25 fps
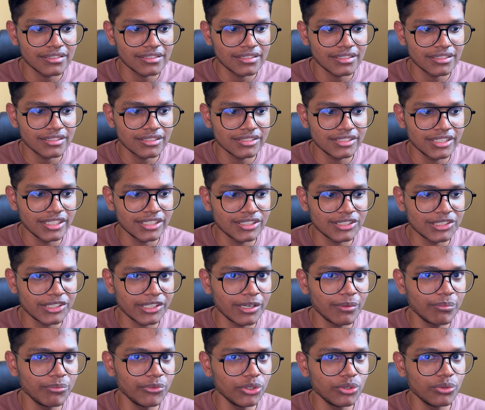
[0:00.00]

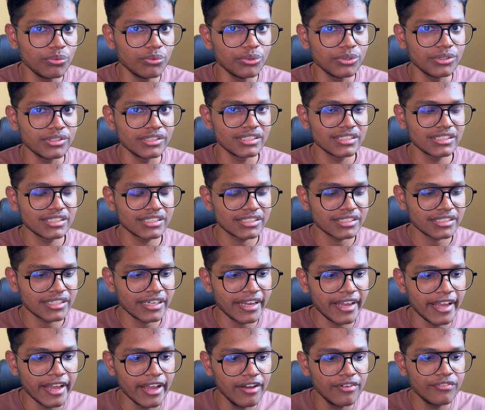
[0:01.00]
system, you wouldn't
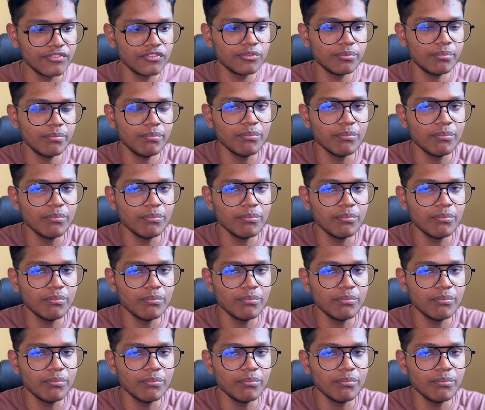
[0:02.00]
have